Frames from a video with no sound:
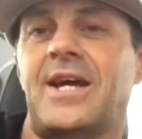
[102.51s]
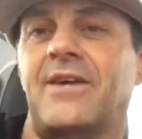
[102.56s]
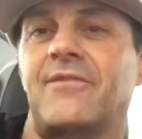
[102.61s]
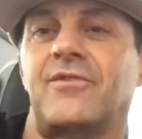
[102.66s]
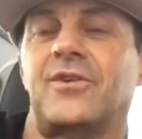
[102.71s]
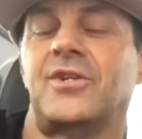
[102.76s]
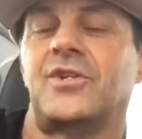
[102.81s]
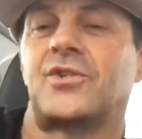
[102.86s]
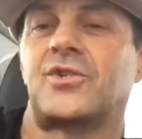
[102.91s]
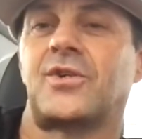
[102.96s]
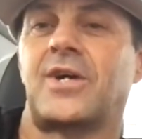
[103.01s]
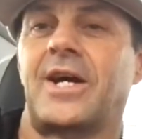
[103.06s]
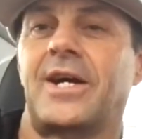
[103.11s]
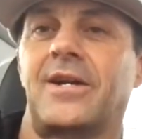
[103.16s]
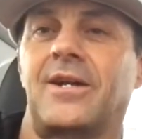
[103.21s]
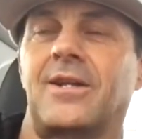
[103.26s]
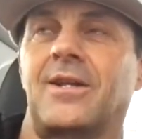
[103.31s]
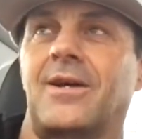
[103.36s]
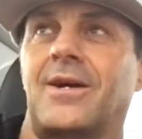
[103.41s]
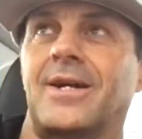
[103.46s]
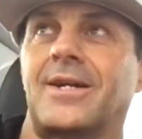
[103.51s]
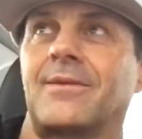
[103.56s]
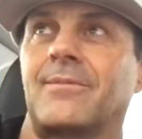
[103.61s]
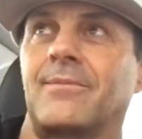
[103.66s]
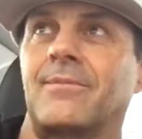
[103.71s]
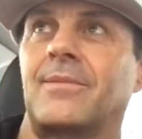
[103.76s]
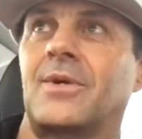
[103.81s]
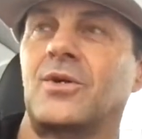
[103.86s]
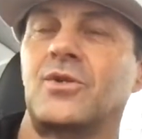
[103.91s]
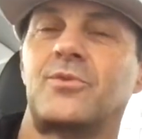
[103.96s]
average trader like
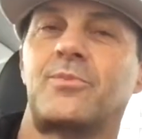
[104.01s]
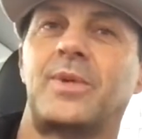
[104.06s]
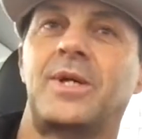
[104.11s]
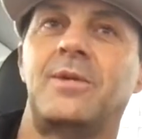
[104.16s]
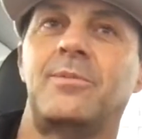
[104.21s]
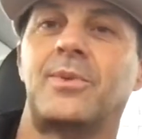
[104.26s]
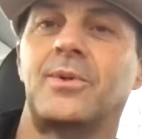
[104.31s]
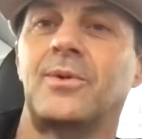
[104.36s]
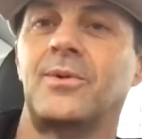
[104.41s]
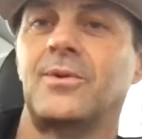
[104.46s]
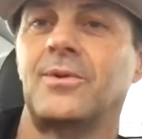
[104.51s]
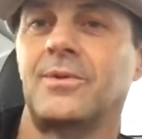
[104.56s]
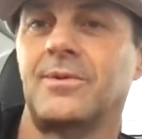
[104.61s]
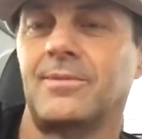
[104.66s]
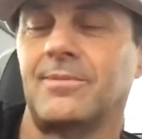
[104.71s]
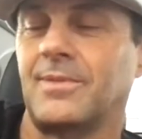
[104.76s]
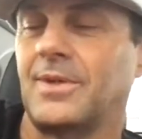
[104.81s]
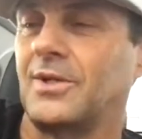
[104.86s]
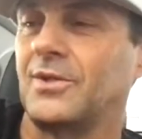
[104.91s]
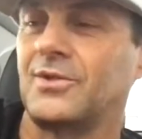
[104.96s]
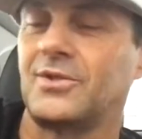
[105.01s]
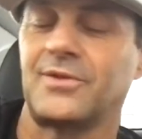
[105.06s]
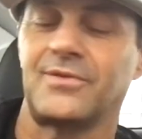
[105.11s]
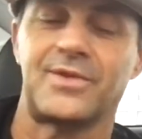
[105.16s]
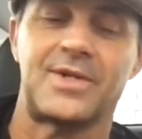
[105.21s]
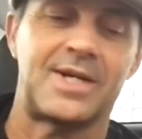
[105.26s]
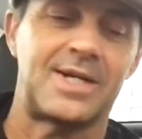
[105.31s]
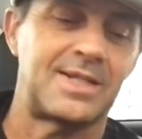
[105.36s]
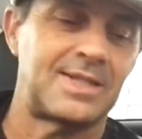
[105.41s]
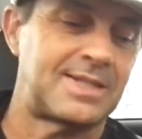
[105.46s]
most people, most of
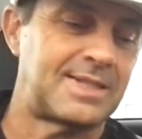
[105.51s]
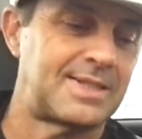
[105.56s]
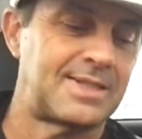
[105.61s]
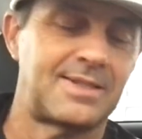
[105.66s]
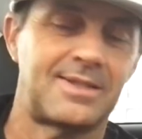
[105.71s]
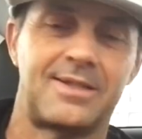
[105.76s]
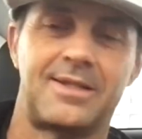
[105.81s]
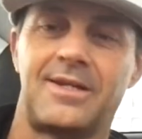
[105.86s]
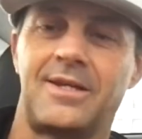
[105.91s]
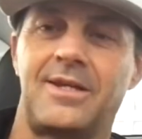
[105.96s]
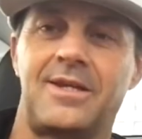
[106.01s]
us,